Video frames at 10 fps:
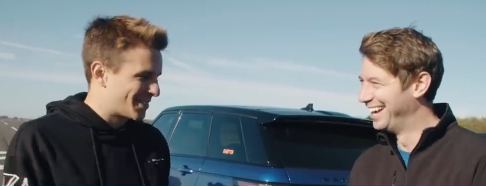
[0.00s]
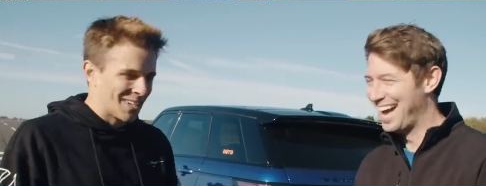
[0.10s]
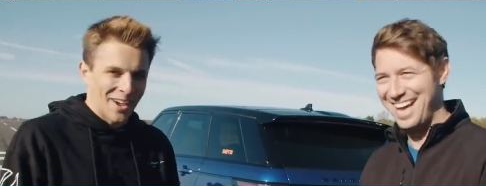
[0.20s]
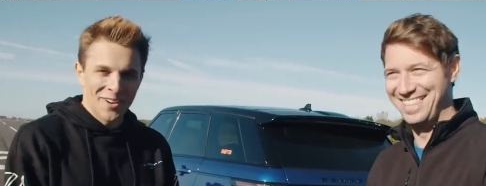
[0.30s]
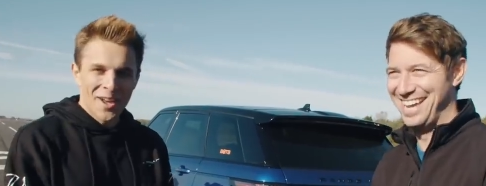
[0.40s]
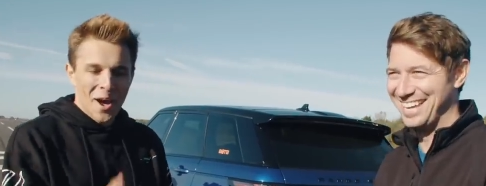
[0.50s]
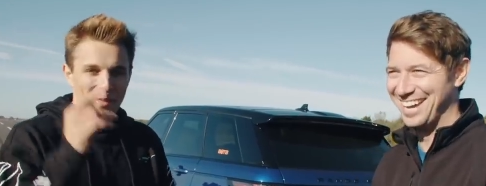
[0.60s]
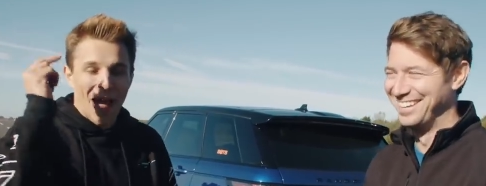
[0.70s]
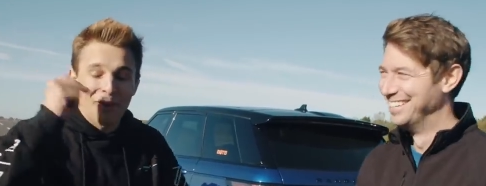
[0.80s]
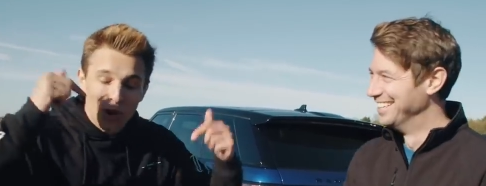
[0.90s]
Speaker 1: So there you go.
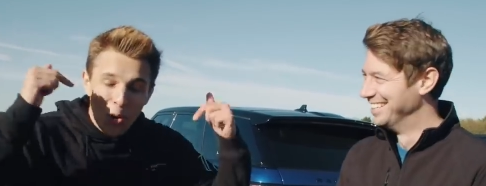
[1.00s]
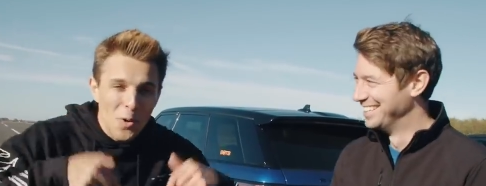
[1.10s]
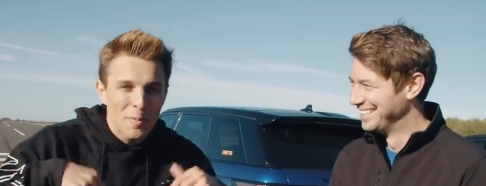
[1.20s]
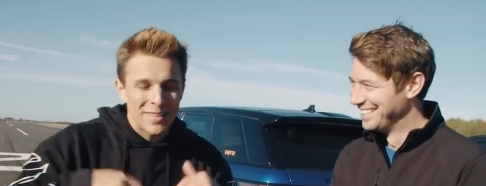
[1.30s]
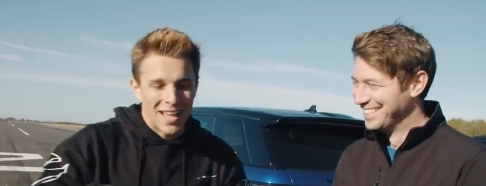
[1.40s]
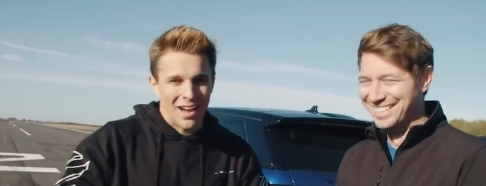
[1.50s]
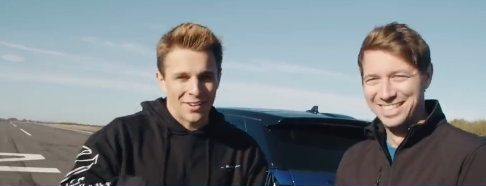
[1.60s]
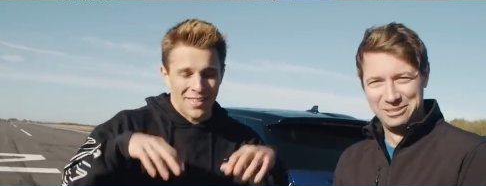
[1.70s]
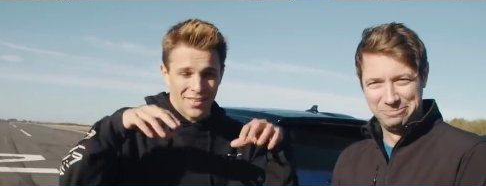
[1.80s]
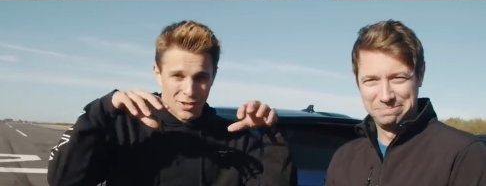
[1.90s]
That will all be down
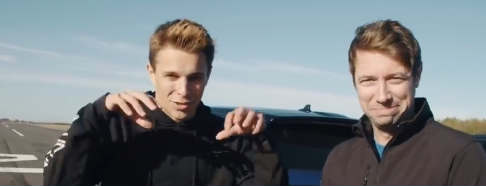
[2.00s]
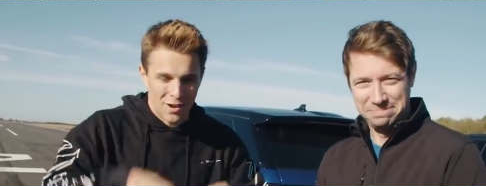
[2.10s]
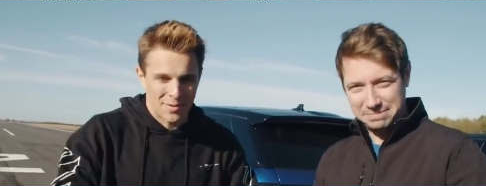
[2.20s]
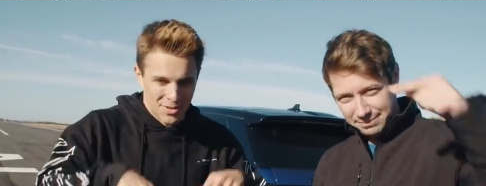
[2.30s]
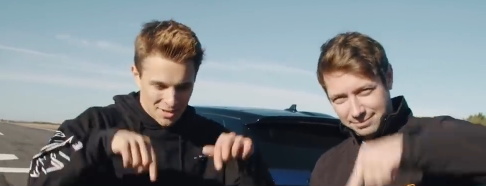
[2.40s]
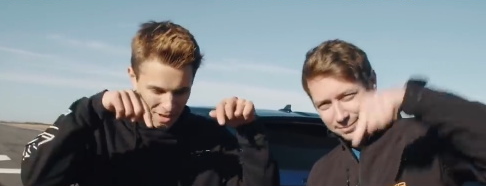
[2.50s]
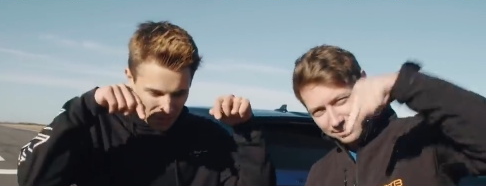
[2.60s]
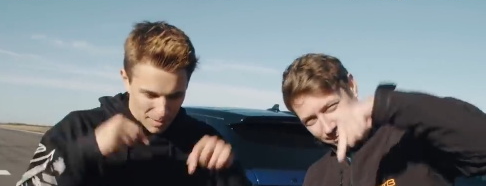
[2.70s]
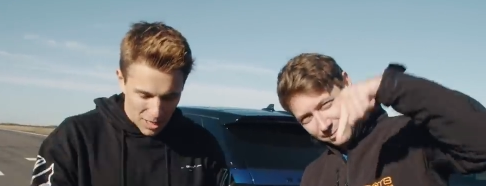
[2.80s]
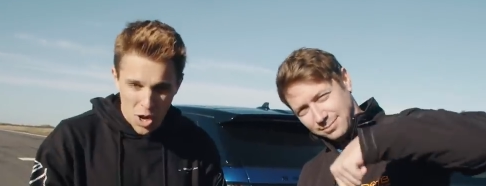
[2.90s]
in the description
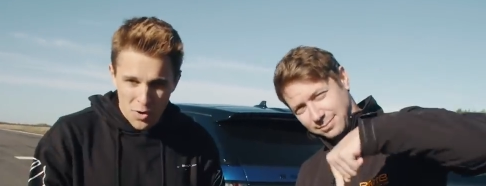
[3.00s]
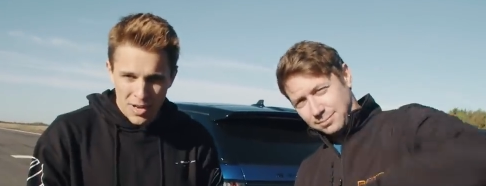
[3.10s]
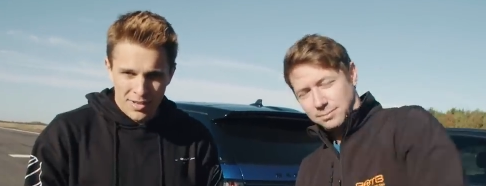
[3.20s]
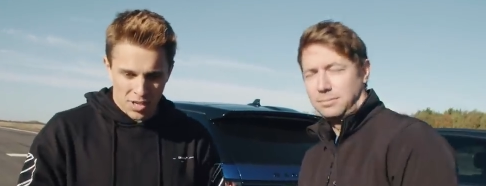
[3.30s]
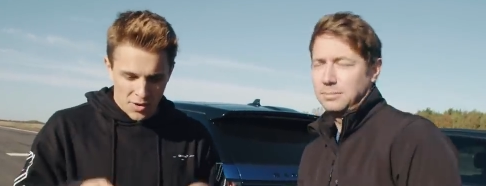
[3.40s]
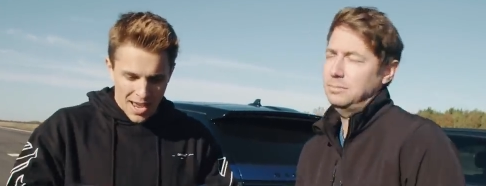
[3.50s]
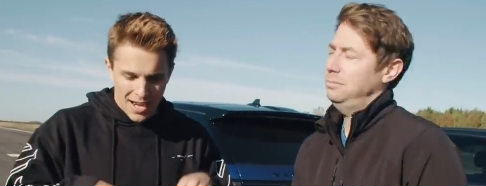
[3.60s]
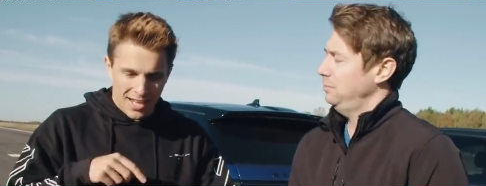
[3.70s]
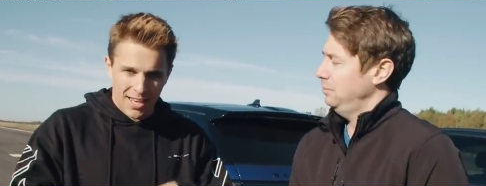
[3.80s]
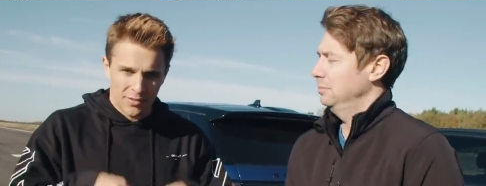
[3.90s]
below, so get
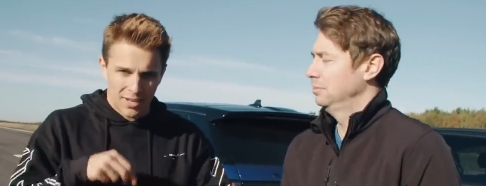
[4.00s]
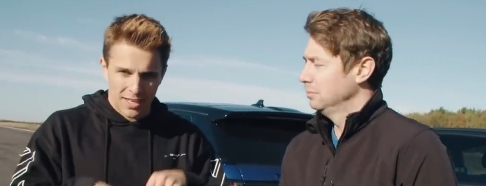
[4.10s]
clicking on the